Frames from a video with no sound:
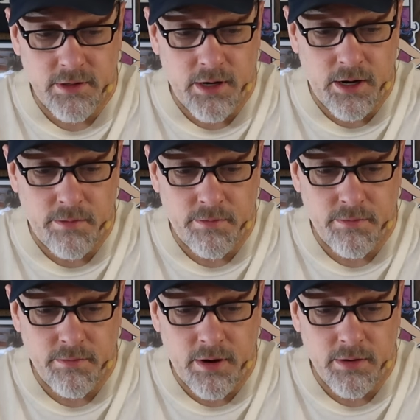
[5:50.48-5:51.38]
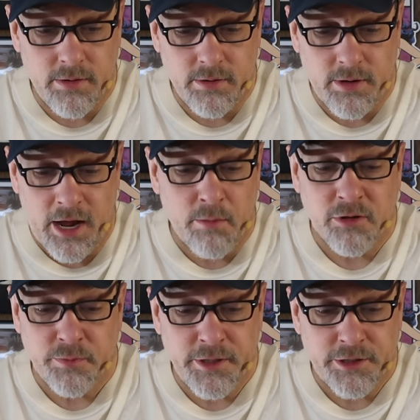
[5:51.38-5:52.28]
Um, I
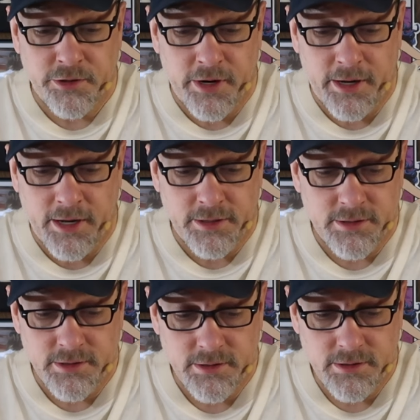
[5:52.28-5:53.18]
almost missed her, I guess.